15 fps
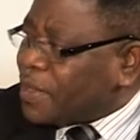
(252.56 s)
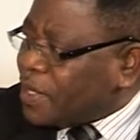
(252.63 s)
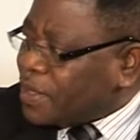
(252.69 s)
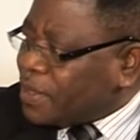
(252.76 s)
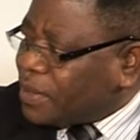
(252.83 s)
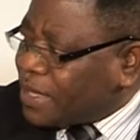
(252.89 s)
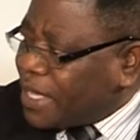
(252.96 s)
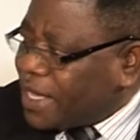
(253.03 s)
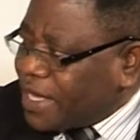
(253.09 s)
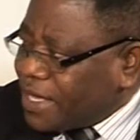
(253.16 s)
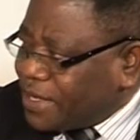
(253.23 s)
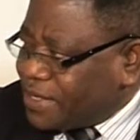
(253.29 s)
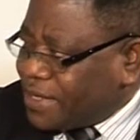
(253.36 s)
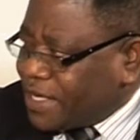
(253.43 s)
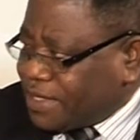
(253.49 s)
take
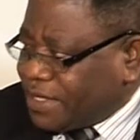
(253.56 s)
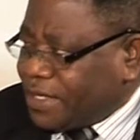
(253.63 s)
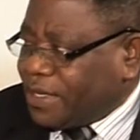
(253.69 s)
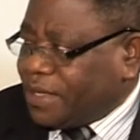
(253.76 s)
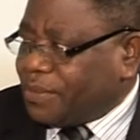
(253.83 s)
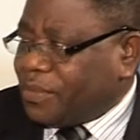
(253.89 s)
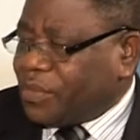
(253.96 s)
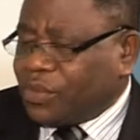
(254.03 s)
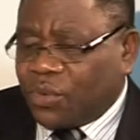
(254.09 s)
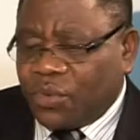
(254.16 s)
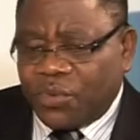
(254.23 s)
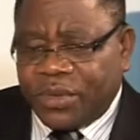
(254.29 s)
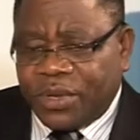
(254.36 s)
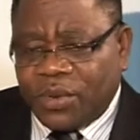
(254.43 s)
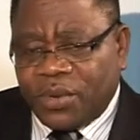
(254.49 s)
interest in him. We
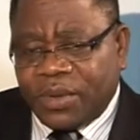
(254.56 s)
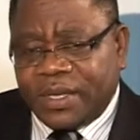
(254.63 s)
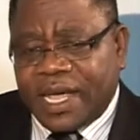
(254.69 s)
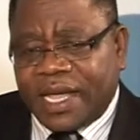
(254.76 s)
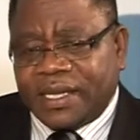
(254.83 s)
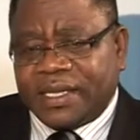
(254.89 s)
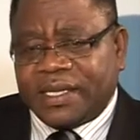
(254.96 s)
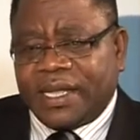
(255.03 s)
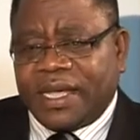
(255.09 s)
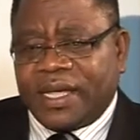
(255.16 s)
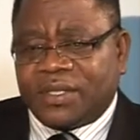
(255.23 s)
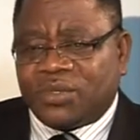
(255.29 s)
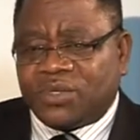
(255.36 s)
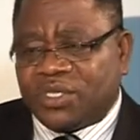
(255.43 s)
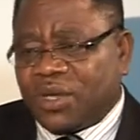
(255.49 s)
know that the
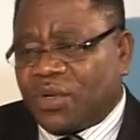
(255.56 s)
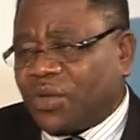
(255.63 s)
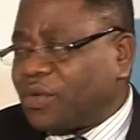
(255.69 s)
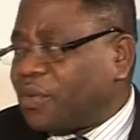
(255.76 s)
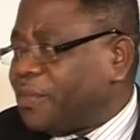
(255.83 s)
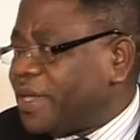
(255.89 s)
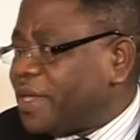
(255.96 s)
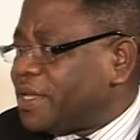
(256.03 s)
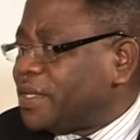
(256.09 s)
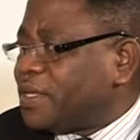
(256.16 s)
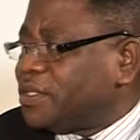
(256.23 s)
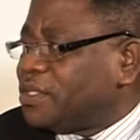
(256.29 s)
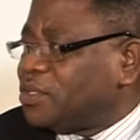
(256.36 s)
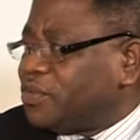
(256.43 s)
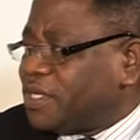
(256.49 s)
socioeconomic
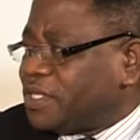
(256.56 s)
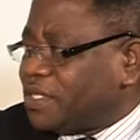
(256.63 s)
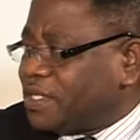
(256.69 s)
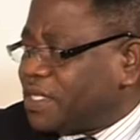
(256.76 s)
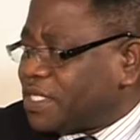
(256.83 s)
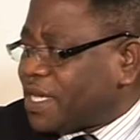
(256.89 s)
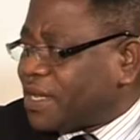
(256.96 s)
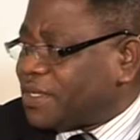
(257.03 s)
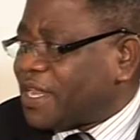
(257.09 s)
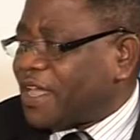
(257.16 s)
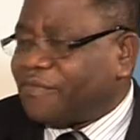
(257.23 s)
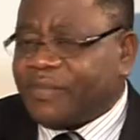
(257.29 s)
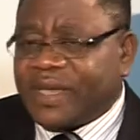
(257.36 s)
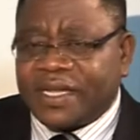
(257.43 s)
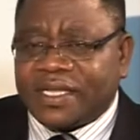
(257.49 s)
situation in this country have
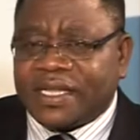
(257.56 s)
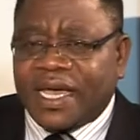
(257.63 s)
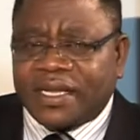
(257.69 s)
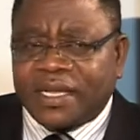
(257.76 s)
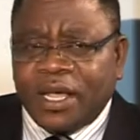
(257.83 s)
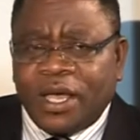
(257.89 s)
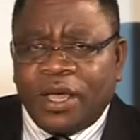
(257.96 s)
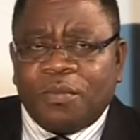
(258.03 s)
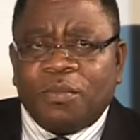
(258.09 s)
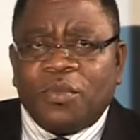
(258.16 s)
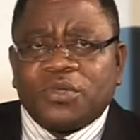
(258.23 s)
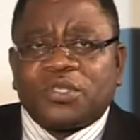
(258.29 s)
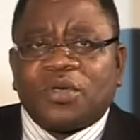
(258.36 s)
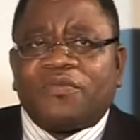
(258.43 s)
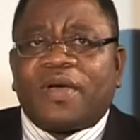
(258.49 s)
made it that most
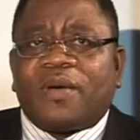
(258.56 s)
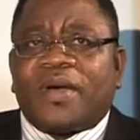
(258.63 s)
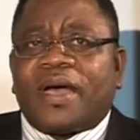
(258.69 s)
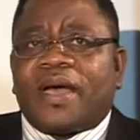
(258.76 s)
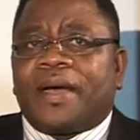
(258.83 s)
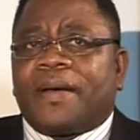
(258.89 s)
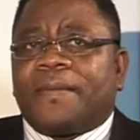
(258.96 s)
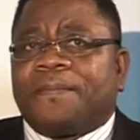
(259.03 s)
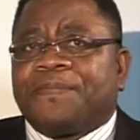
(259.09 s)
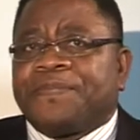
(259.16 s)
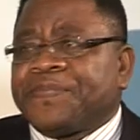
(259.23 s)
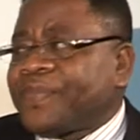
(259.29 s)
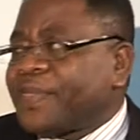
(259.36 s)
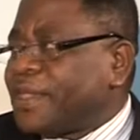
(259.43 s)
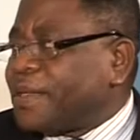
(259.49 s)
of our
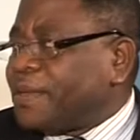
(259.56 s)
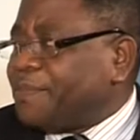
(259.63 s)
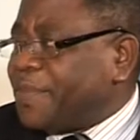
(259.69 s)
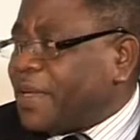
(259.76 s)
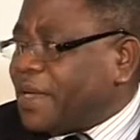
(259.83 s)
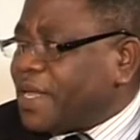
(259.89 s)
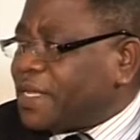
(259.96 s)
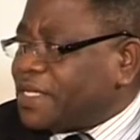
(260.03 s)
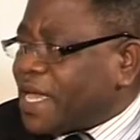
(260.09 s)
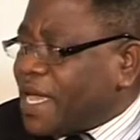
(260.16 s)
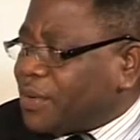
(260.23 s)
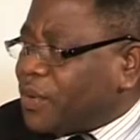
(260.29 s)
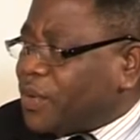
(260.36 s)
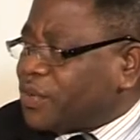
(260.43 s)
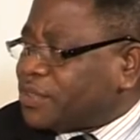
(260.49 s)
parents, the
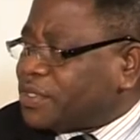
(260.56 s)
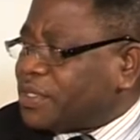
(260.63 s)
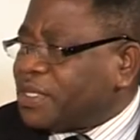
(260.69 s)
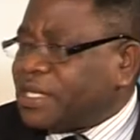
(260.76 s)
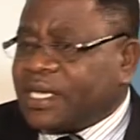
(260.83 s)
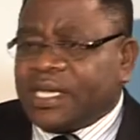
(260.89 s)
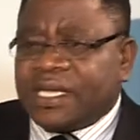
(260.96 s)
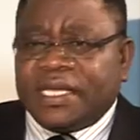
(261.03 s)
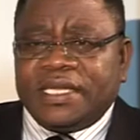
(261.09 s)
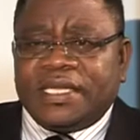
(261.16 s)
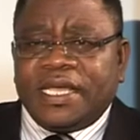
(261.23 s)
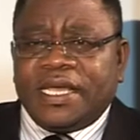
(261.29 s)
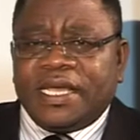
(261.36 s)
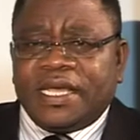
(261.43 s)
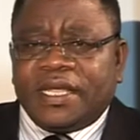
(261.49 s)
adults,
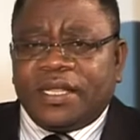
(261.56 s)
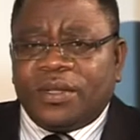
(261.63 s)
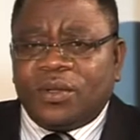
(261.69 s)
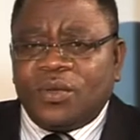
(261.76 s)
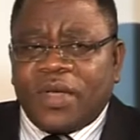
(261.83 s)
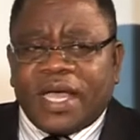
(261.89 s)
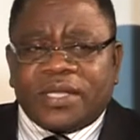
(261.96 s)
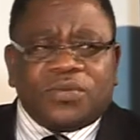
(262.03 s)
they look at